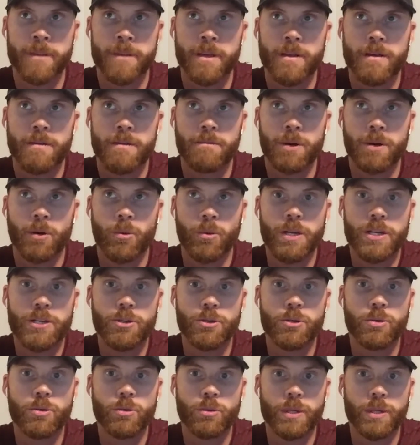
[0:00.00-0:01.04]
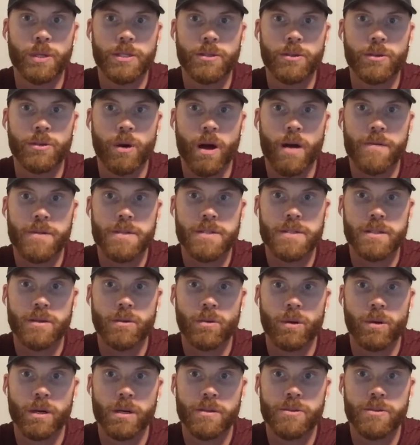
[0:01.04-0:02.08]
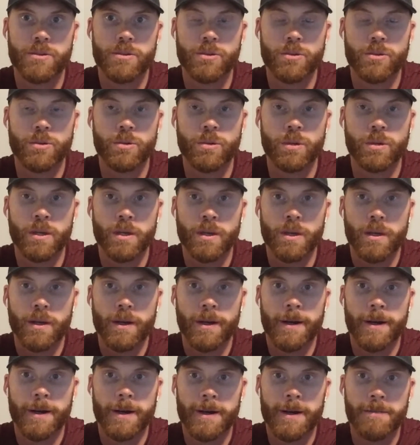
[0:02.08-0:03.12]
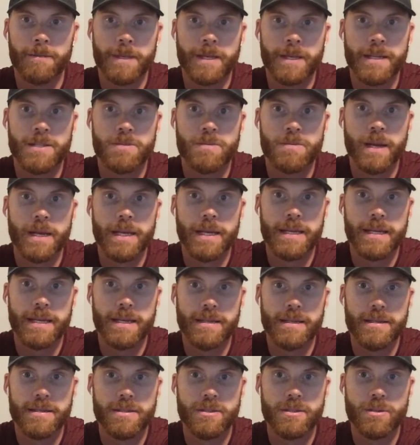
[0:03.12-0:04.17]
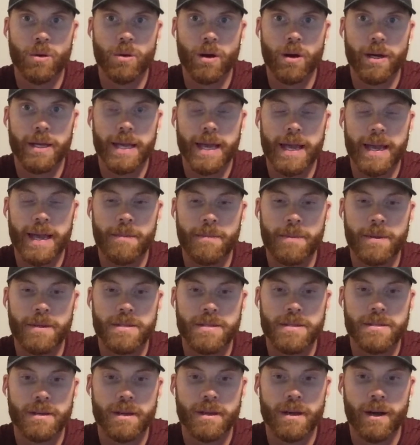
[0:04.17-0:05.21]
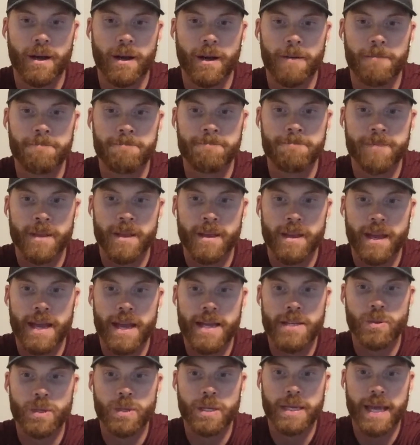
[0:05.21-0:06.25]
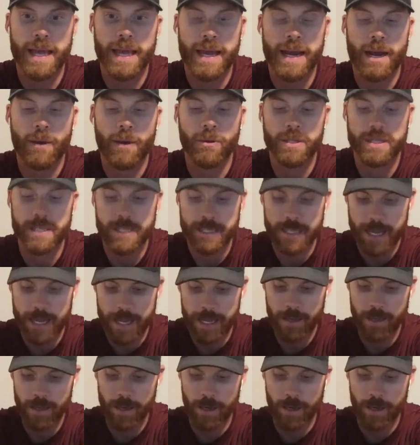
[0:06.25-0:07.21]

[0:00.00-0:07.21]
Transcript: But we do obviously want to get as many kids to our campus as we can. I would say